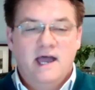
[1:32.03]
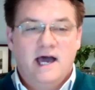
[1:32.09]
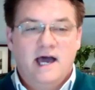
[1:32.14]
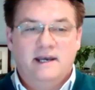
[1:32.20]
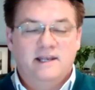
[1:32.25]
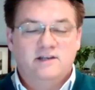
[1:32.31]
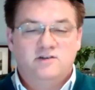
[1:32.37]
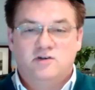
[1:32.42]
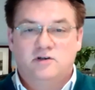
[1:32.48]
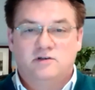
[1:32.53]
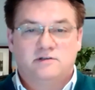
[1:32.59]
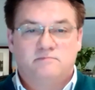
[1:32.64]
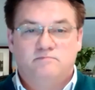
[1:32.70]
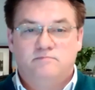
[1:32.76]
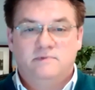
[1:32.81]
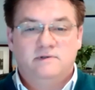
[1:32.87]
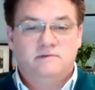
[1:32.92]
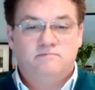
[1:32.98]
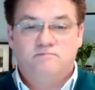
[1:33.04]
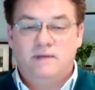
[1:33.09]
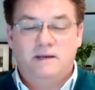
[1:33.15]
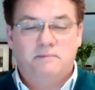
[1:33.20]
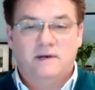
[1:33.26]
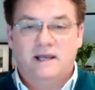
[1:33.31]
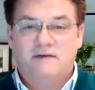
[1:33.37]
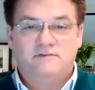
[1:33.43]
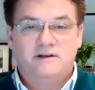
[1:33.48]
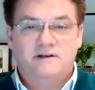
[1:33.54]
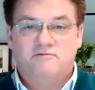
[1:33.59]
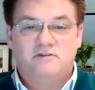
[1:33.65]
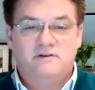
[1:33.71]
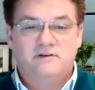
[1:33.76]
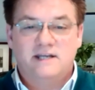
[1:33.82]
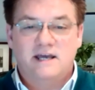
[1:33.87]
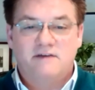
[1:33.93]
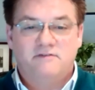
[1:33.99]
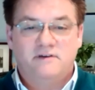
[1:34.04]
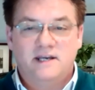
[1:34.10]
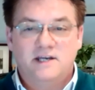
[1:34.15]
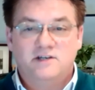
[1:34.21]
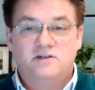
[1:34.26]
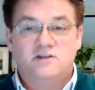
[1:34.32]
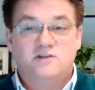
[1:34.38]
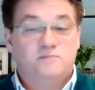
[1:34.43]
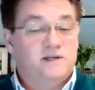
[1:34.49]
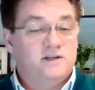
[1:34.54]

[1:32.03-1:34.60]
and it's just people have different definitions.